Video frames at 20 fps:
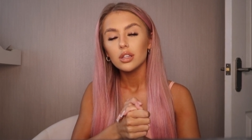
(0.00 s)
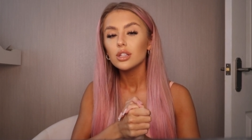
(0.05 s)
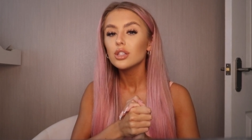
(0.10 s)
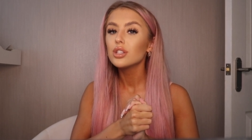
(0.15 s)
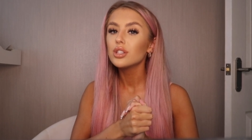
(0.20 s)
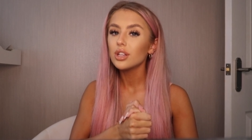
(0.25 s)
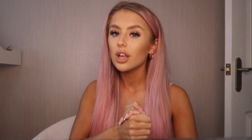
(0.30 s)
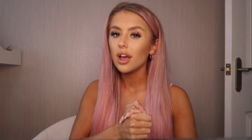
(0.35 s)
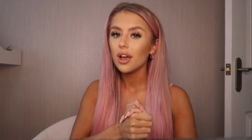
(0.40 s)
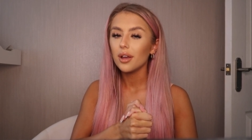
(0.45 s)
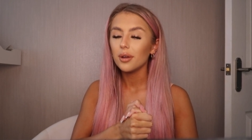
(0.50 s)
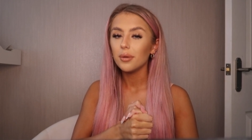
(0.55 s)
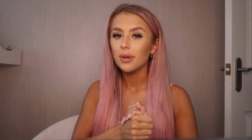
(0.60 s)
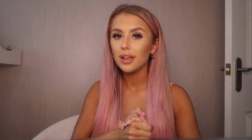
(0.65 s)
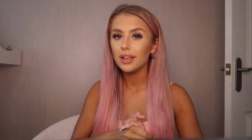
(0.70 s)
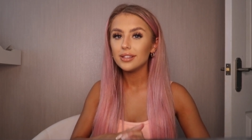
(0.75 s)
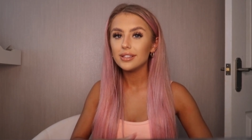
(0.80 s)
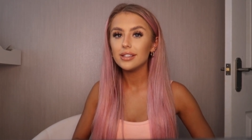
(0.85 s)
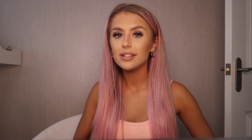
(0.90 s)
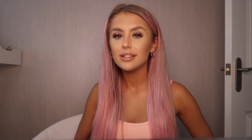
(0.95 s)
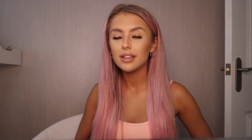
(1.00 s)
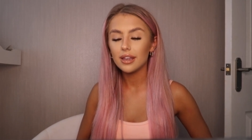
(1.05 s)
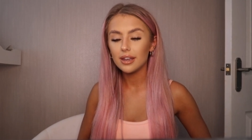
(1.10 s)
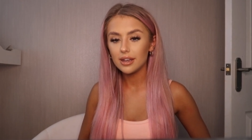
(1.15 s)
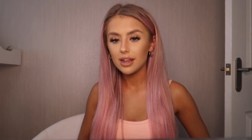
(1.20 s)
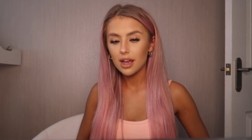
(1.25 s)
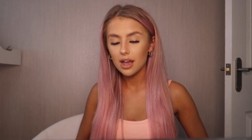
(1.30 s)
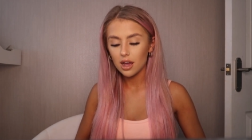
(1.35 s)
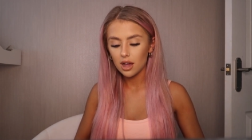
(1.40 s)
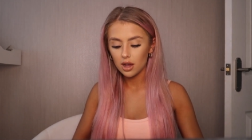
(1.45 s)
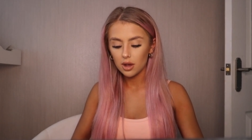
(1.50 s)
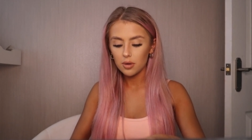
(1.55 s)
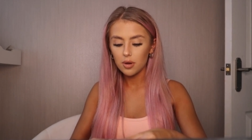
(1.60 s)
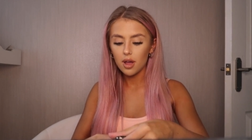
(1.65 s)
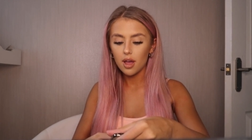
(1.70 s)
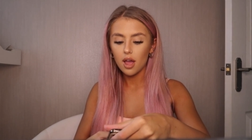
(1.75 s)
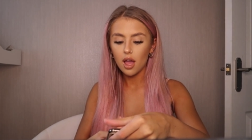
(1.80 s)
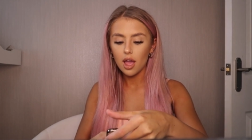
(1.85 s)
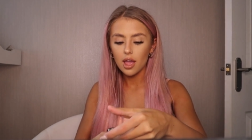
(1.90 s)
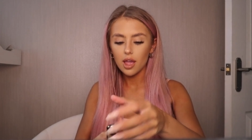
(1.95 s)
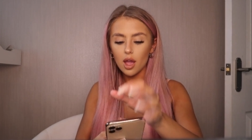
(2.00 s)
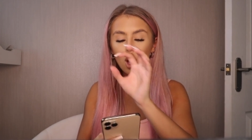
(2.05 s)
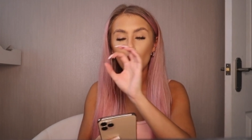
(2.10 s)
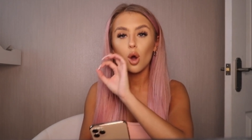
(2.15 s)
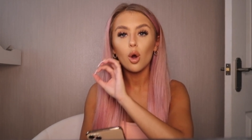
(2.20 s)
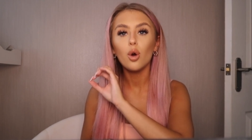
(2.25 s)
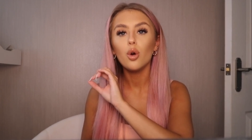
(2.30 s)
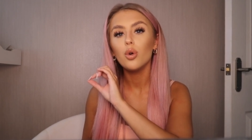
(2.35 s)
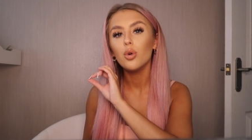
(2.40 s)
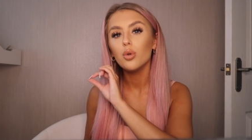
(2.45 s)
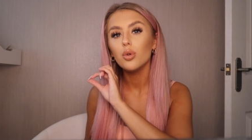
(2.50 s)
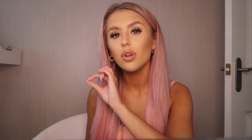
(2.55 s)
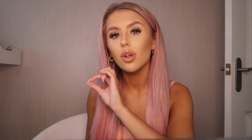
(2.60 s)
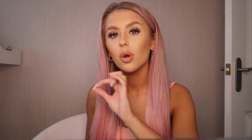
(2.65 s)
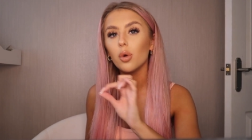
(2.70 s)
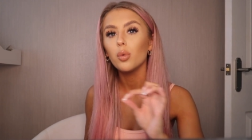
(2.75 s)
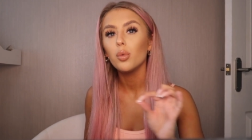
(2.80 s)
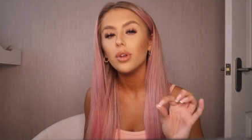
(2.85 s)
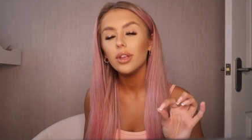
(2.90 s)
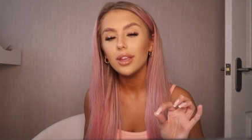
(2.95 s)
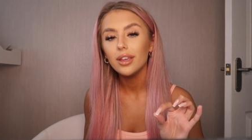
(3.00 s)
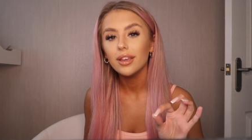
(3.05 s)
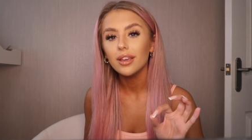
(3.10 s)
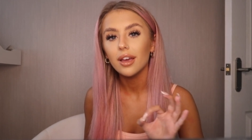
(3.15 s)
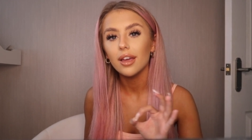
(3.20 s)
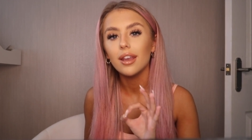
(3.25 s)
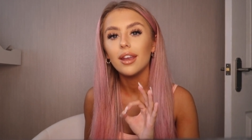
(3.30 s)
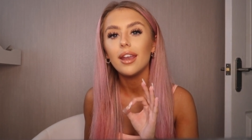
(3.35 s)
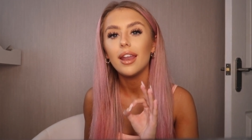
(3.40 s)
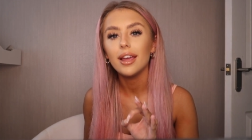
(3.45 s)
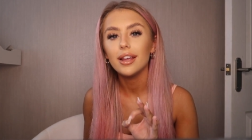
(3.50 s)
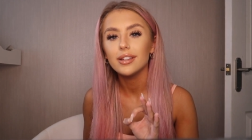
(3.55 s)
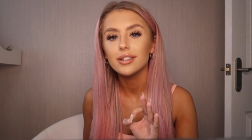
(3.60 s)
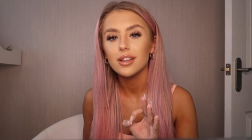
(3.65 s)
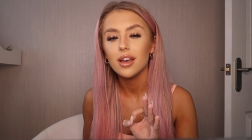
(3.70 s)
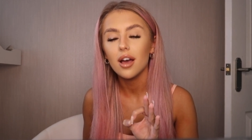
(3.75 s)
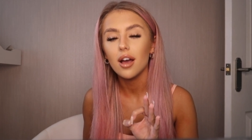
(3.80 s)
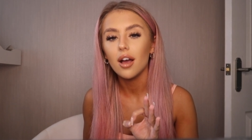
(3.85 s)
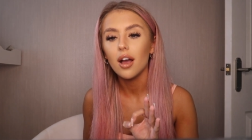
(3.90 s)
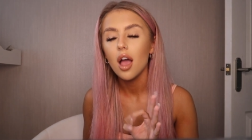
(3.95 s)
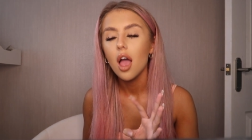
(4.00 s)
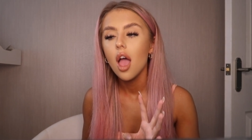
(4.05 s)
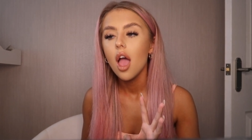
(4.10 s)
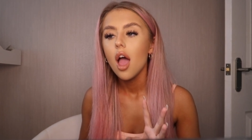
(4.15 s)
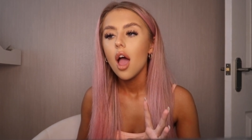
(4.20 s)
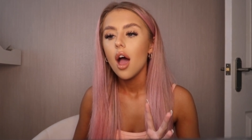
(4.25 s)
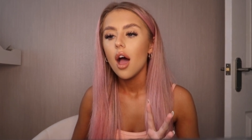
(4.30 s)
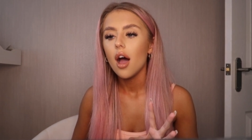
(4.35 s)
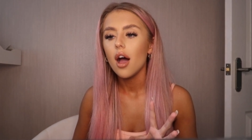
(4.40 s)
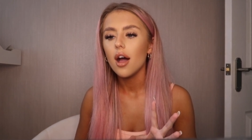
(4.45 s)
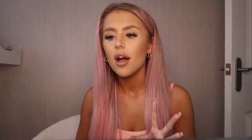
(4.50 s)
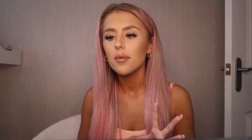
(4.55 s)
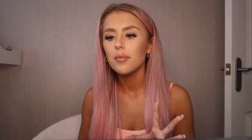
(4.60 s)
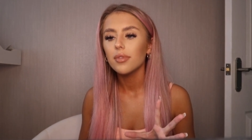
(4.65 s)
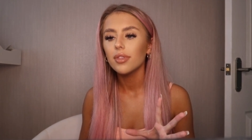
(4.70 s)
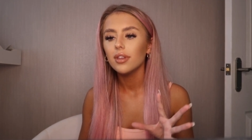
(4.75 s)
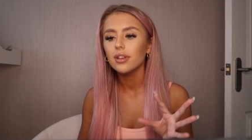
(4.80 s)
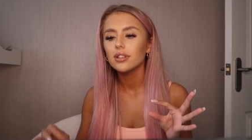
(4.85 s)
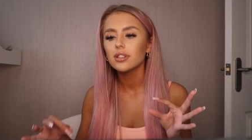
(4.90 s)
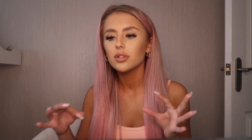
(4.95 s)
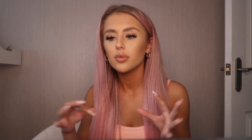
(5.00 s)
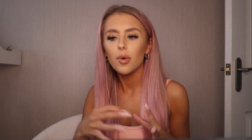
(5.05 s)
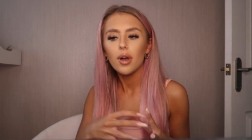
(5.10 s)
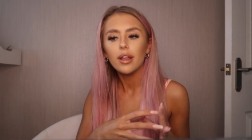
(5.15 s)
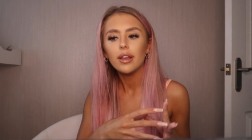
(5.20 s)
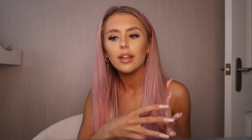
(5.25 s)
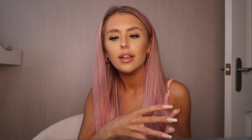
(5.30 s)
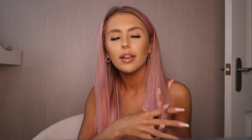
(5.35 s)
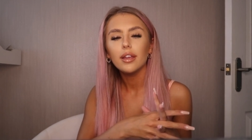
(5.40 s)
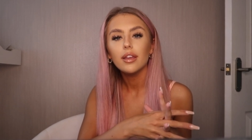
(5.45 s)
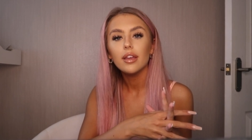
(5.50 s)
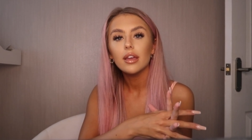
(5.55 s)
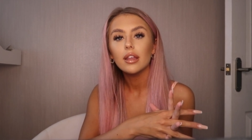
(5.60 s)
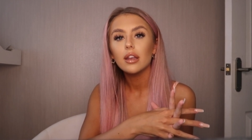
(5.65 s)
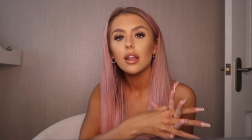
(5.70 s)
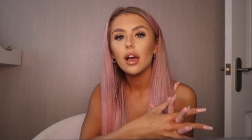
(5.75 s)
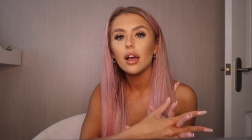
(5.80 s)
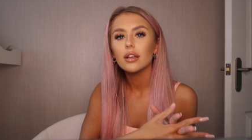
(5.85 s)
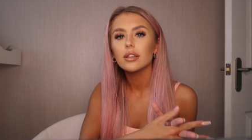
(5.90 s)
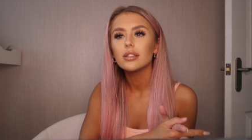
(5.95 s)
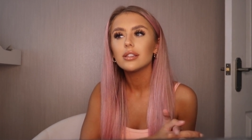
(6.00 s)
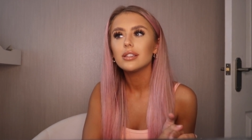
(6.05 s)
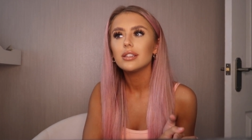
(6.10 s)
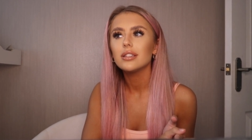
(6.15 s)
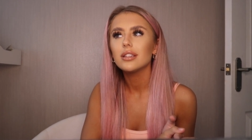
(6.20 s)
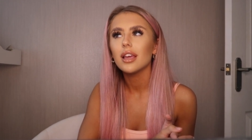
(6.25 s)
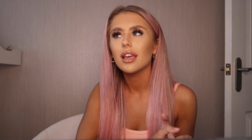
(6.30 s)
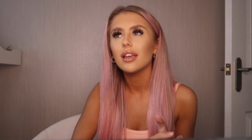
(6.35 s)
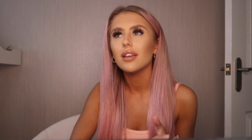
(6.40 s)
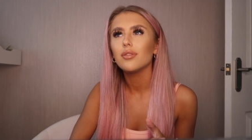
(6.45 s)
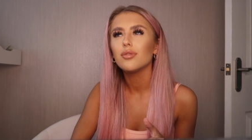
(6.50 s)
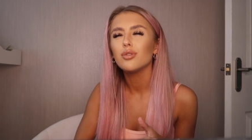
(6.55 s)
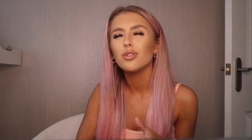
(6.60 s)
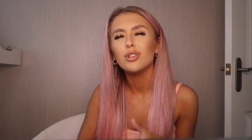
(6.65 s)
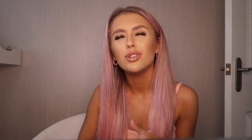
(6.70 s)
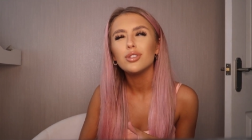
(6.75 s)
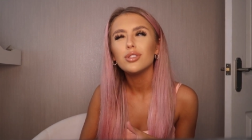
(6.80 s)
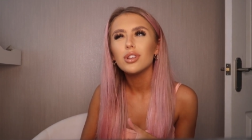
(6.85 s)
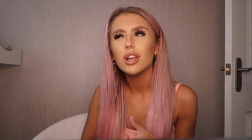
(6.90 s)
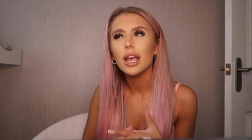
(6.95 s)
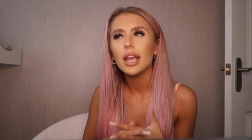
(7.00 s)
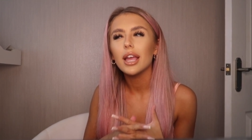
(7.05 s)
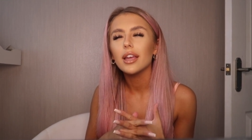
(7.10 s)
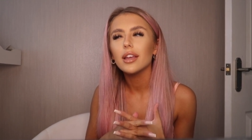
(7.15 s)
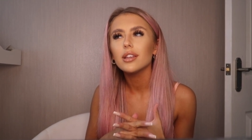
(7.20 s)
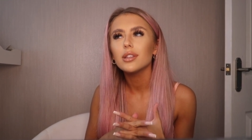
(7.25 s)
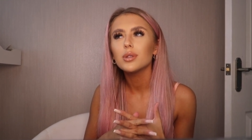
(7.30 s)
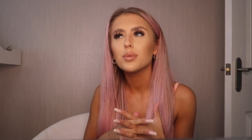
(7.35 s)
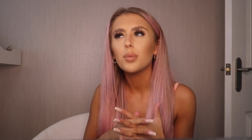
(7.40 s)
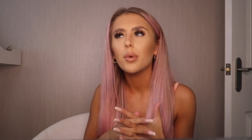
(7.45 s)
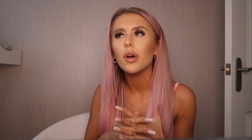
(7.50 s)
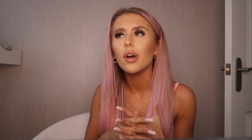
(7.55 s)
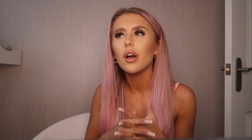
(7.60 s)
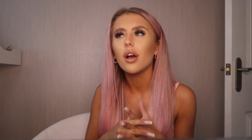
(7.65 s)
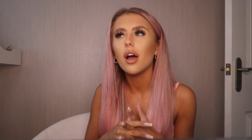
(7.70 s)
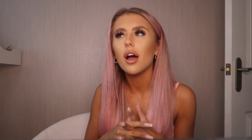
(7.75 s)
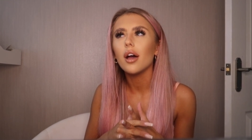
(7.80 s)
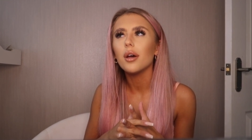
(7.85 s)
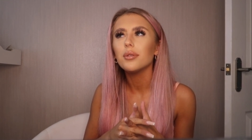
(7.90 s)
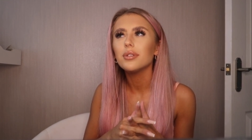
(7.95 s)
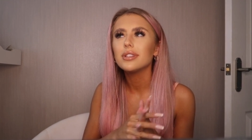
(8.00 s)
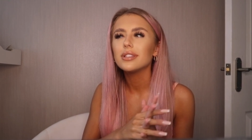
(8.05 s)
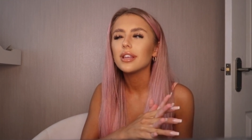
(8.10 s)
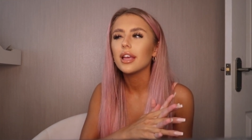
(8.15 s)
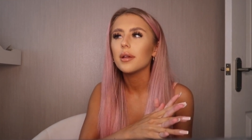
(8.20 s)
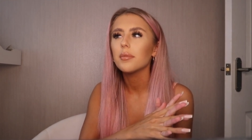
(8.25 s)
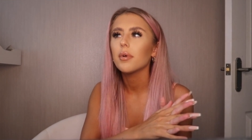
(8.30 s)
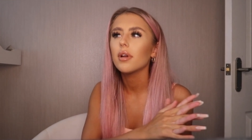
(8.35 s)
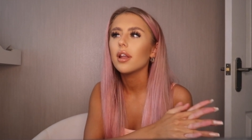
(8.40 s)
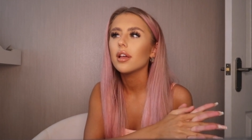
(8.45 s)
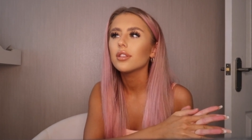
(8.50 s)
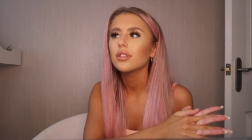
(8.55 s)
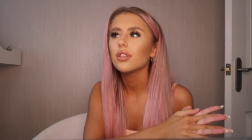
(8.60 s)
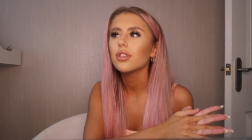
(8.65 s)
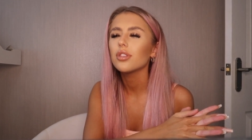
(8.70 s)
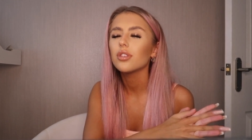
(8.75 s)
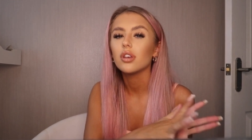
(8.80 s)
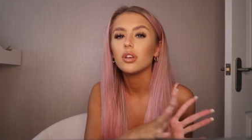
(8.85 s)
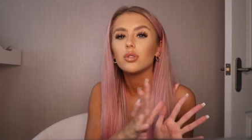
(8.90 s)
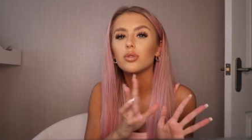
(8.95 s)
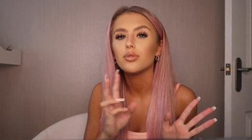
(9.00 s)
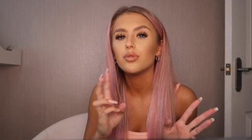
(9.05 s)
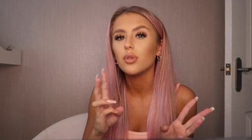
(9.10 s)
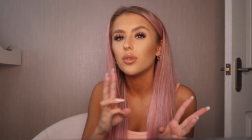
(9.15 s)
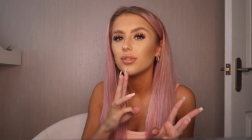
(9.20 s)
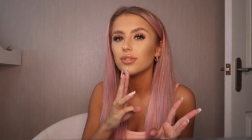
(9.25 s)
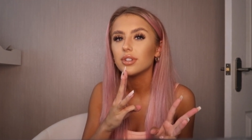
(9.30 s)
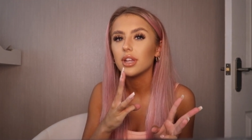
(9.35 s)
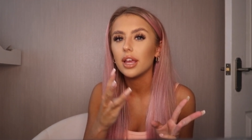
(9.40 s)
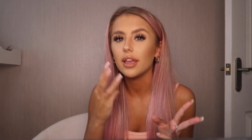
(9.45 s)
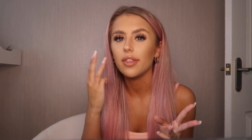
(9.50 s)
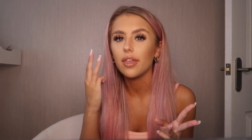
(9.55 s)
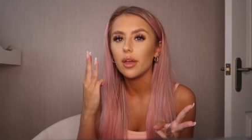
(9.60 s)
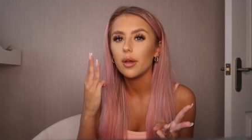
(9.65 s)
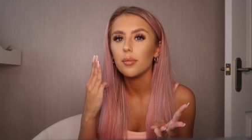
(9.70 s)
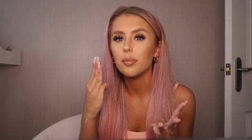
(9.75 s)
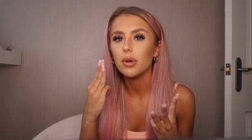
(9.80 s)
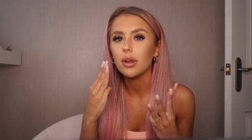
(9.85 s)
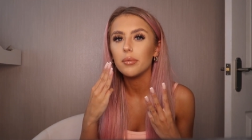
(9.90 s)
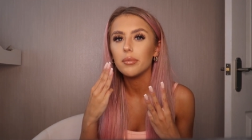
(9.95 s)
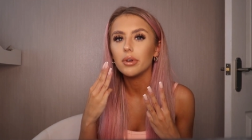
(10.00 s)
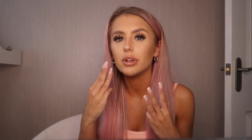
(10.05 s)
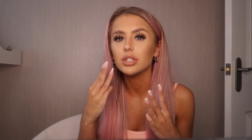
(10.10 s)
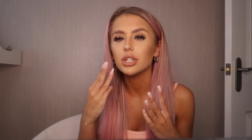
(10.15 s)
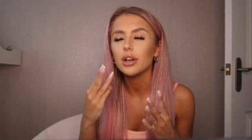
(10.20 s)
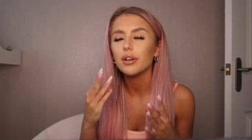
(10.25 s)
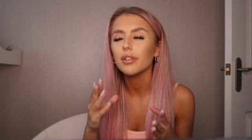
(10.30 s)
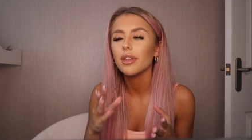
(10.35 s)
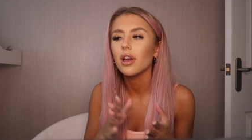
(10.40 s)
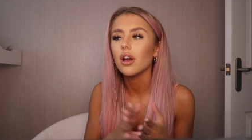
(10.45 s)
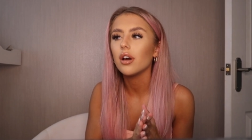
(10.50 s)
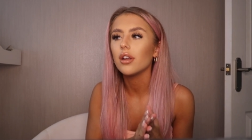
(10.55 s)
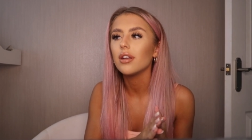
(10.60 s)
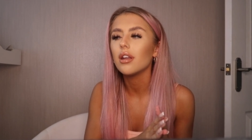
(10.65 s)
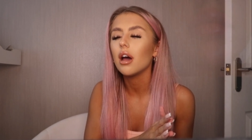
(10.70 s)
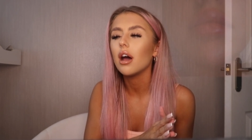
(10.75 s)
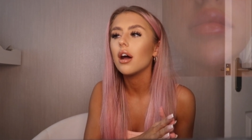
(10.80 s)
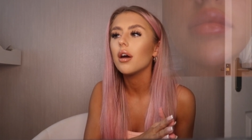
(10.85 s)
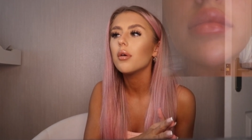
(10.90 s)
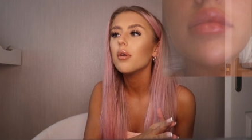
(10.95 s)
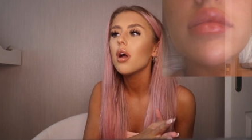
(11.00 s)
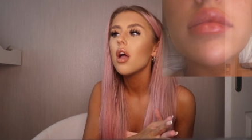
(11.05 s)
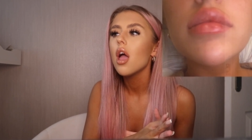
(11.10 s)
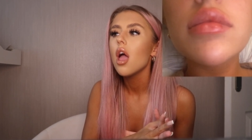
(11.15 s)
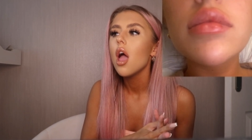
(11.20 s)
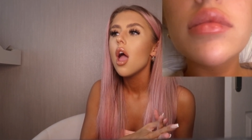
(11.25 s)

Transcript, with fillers: So it is now a whole week later. Um, the swelling lasted a few days, but I would say by like the third or fourth day they're pretty much how they are now.